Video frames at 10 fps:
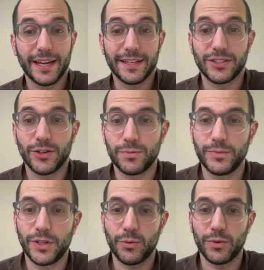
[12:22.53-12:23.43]
yeah. So
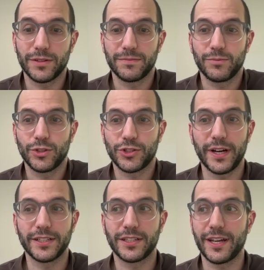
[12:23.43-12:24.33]
we're
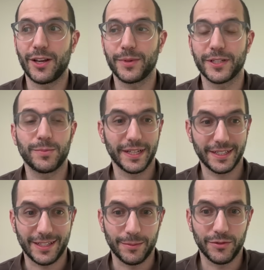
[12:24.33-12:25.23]
trying to help explain
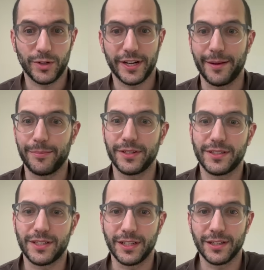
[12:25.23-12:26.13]
some of what
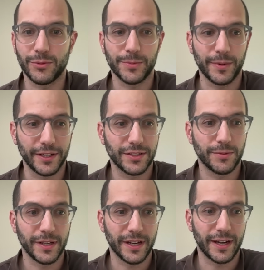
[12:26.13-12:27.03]
happens in the response
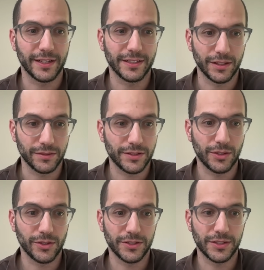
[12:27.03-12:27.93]
from the AI itself. So
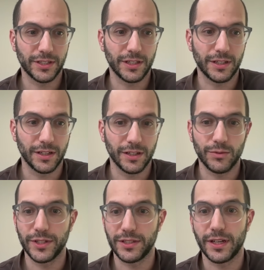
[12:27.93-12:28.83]
you'll see in
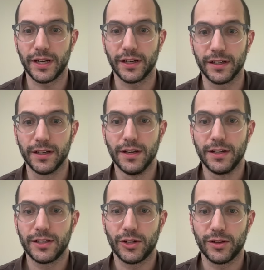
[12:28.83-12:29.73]
reasoning,
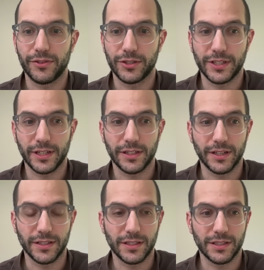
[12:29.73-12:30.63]
the first thing it
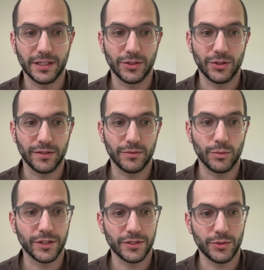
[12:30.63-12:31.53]
does is it sort of
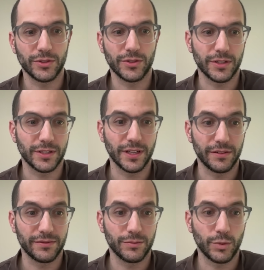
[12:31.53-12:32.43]
works through for
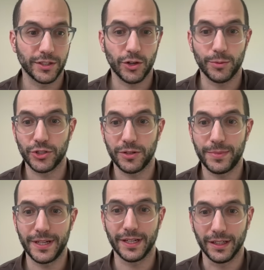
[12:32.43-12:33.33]
itself what scope should it
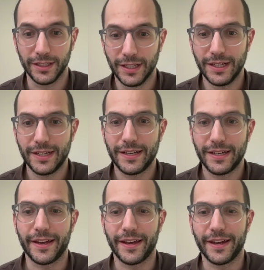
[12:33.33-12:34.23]
be,
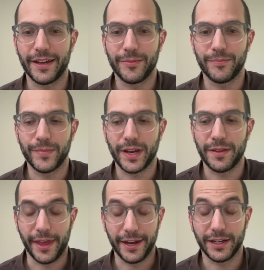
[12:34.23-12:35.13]

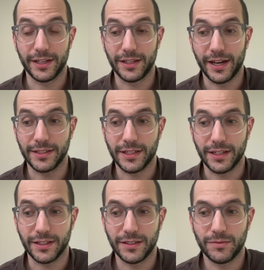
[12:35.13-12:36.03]
and then as
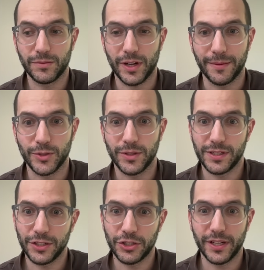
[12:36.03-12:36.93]
it comes to a
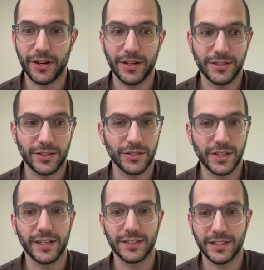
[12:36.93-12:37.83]
decision there, it starts
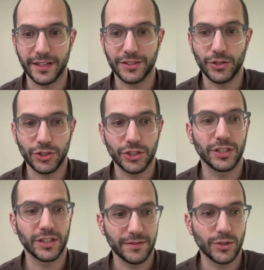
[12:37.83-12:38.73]
getting into execution
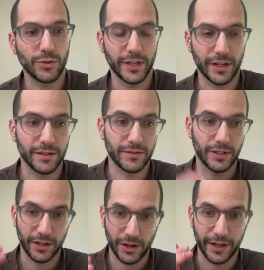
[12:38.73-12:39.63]
and gives you a readout of
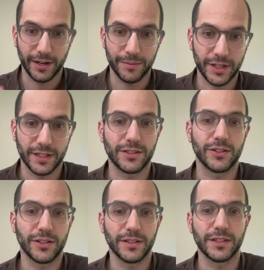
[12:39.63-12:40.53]
like, all right, I'm going to get
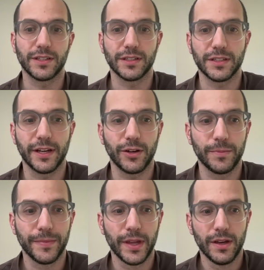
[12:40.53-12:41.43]
started on these things now.
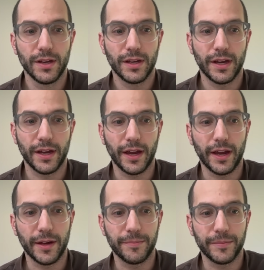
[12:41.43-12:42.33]

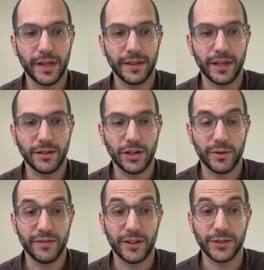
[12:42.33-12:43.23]
And then
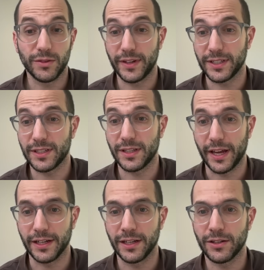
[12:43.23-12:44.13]
we've also invested a
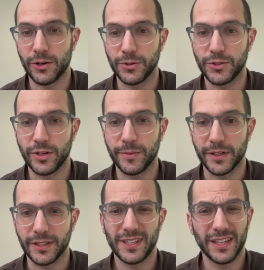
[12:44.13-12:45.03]
lot in code streaming.
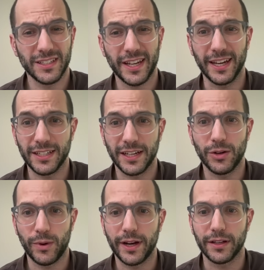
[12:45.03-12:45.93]
These things can take a
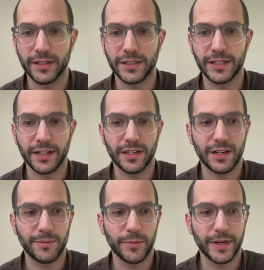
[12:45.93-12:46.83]
while. It can take a
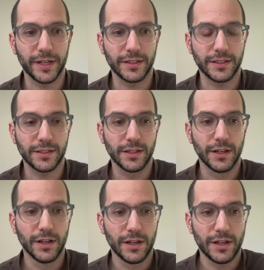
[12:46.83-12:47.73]
couple of minutes
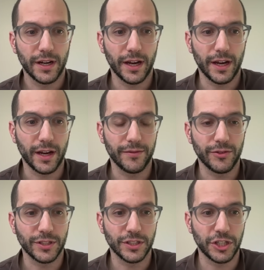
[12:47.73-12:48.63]

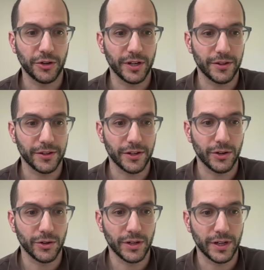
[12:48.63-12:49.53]
for it to generate all the
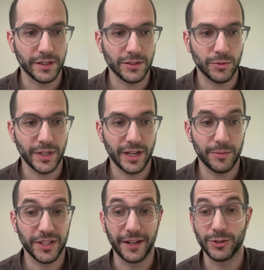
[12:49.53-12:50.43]
code. And so being
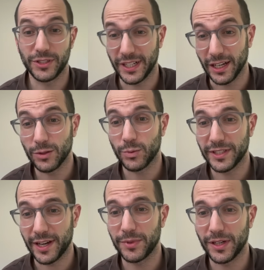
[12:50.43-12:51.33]
able to understand what's
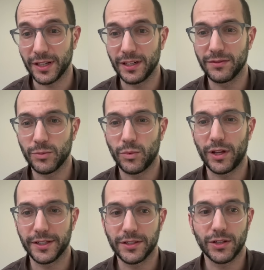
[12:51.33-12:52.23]
happening even
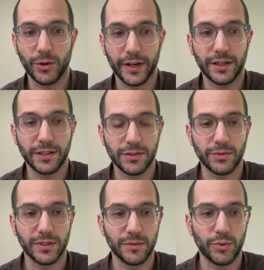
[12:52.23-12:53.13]
while it's going is
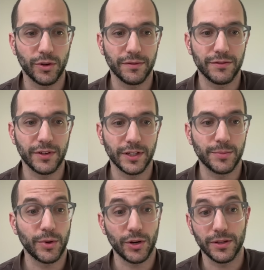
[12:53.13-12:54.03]
really important as
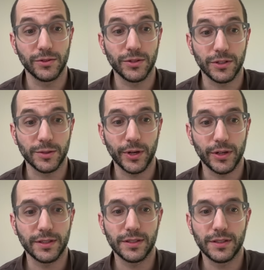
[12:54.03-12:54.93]
part of the user
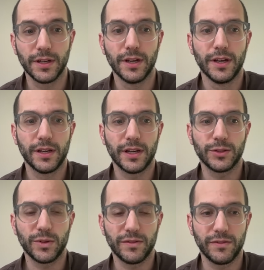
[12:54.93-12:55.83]
experience. And
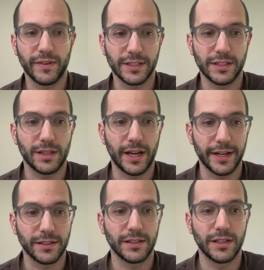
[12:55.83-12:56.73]
so we've invested a
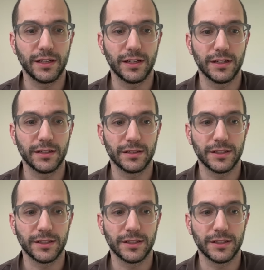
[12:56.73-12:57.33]
lot in the